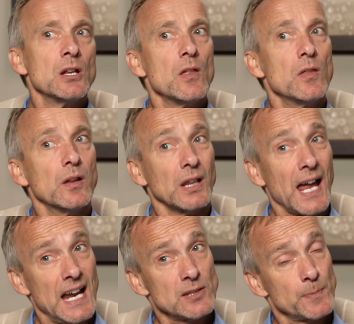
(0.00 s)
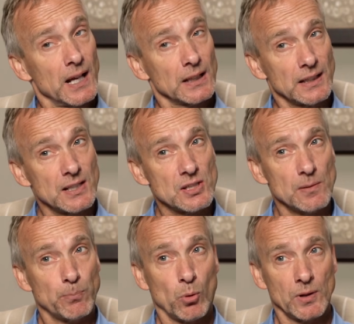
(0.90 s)
The last but not least, the
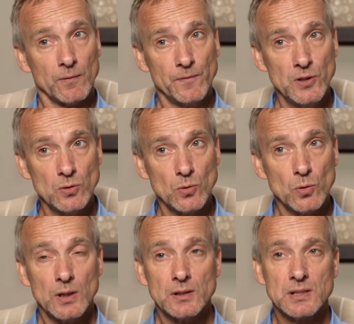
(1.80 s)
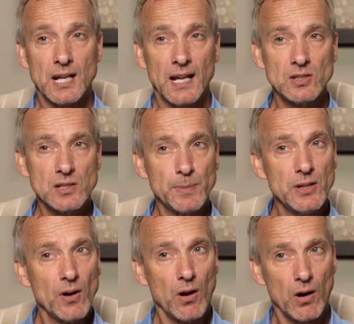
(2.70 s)
point of view tends to be
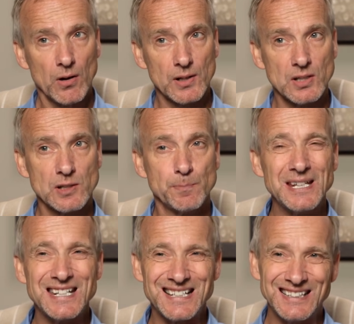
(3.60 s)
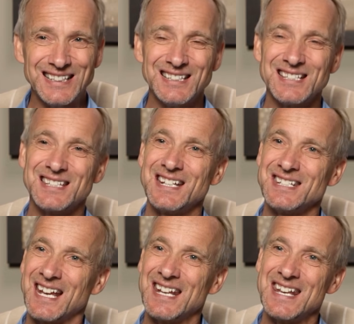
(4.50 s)
the hardest because they
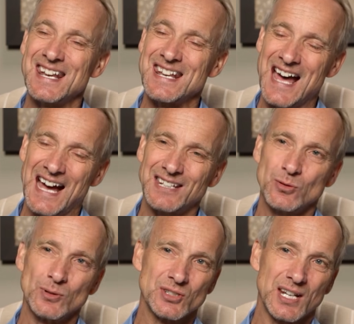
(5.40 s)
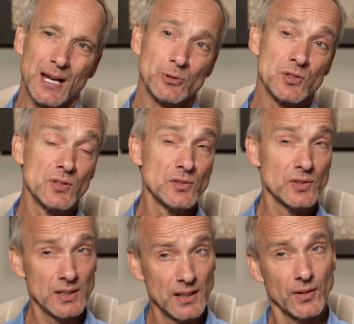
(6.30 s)
tend not to establish the
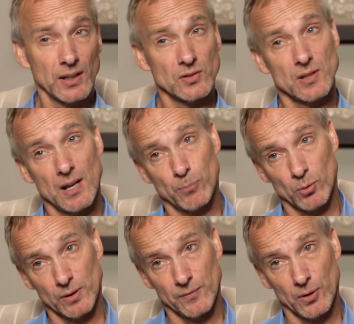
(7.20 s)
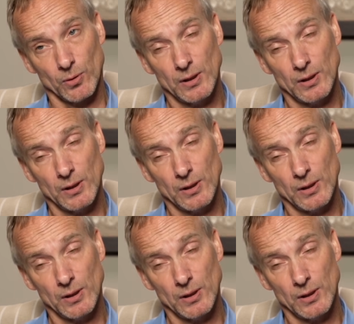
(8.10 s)
significance of that point of view.